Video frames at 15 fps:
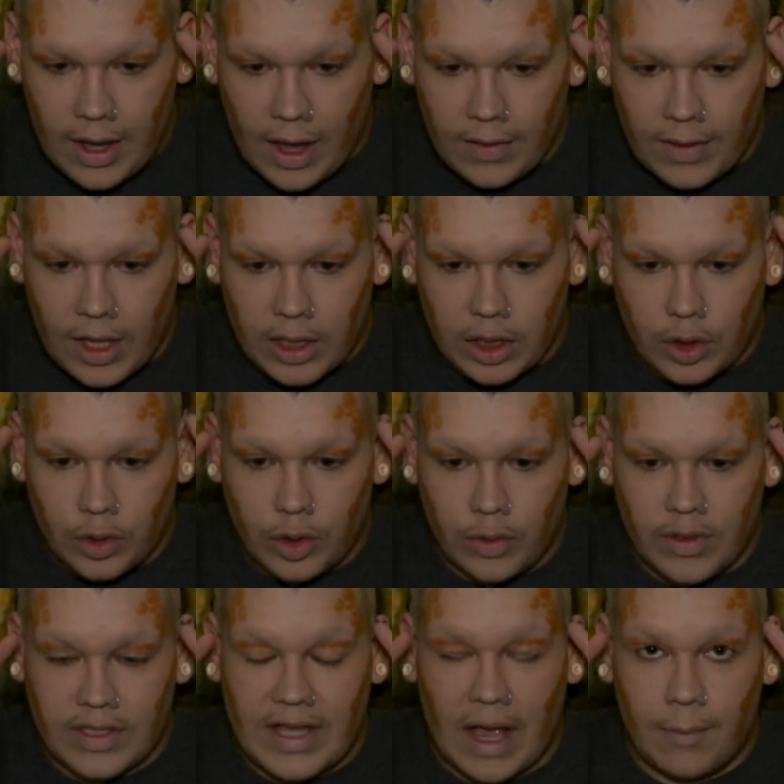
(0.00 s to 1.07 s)
And then you do
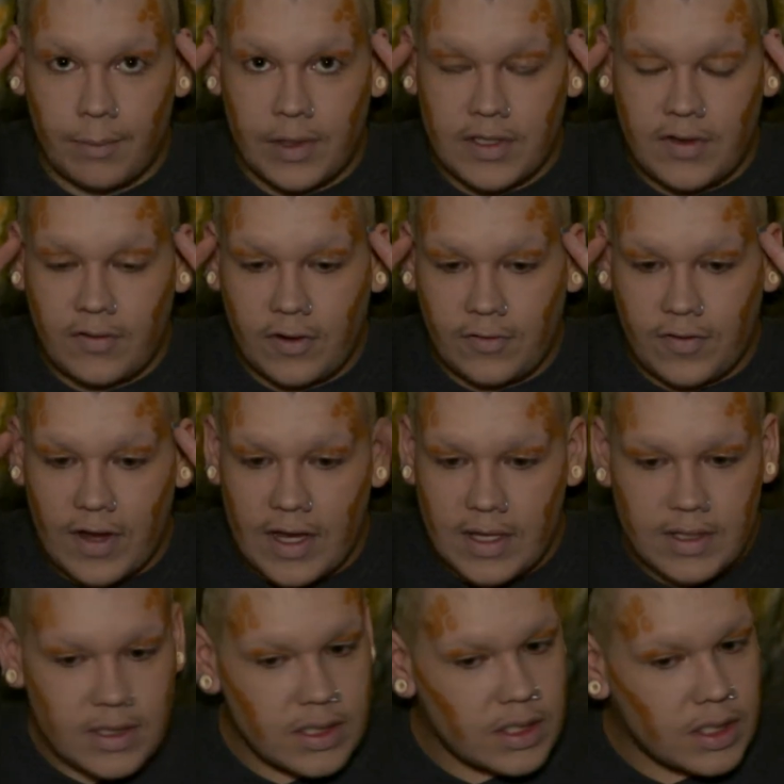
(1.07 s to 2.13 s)
the temples of your
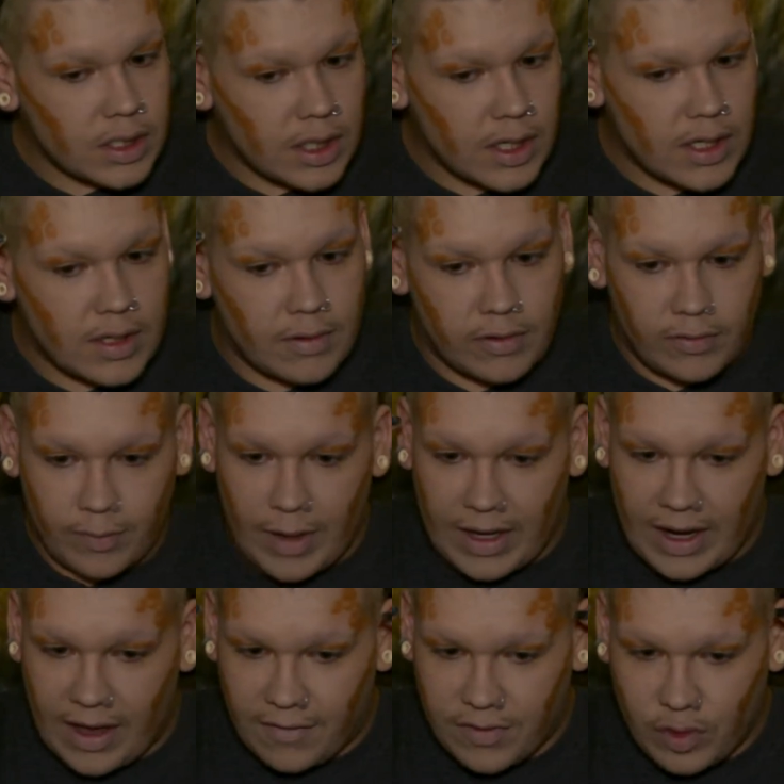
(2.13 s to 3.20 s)
face, because
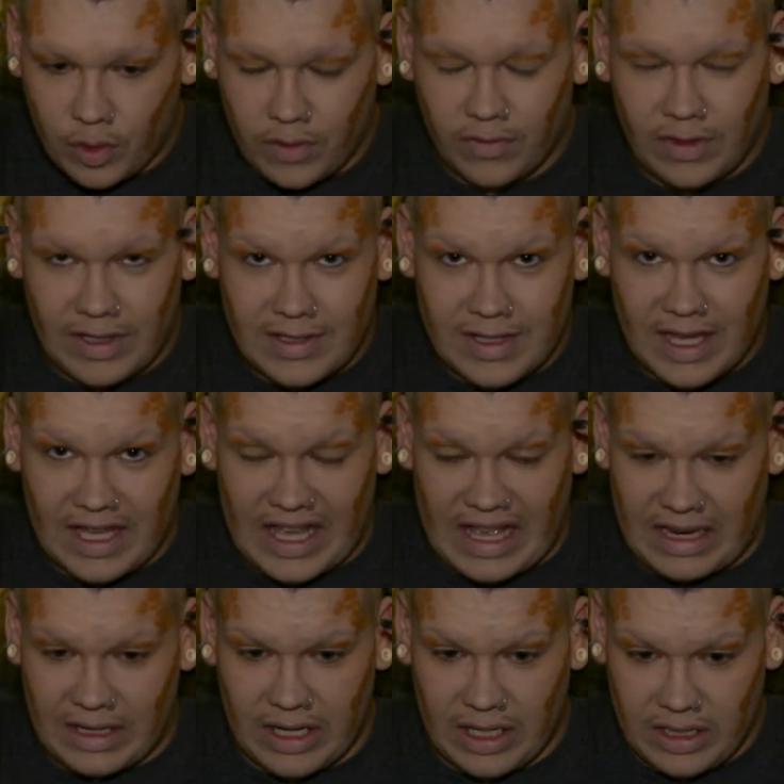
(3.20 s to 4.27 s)
men have sort of these like
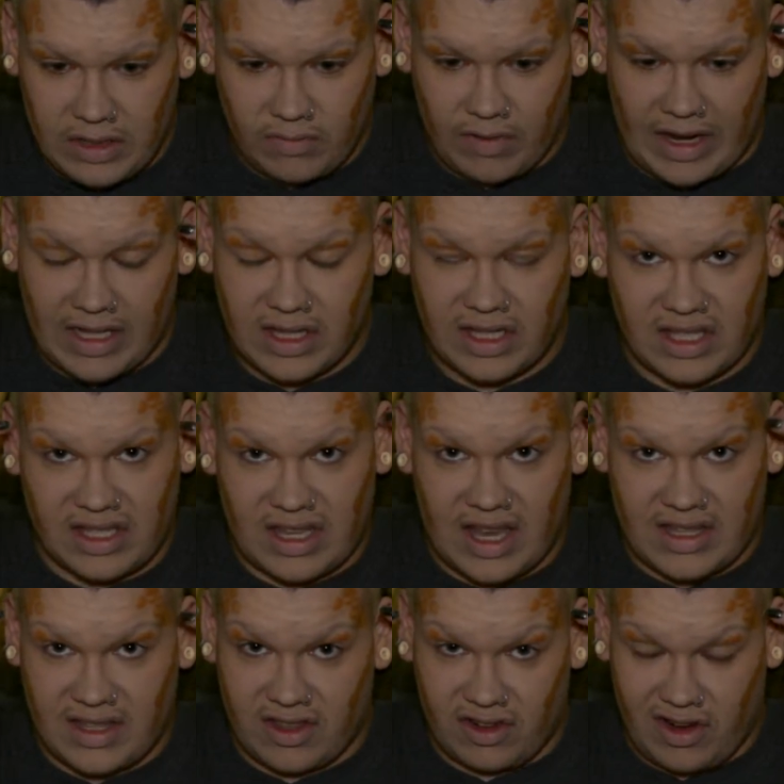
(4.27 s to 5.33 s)
indents right in the
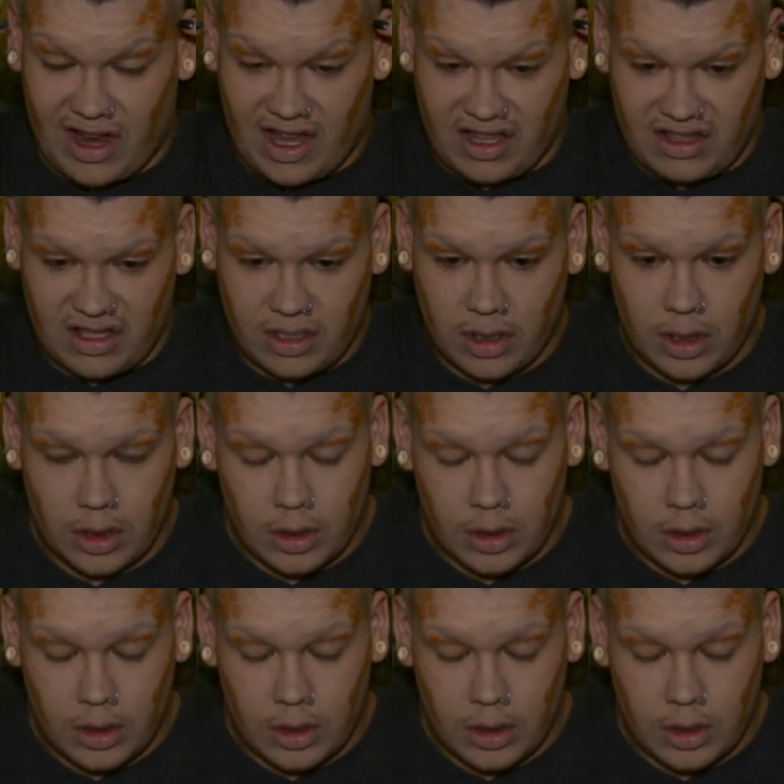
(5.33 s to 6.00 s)
sides of their heads.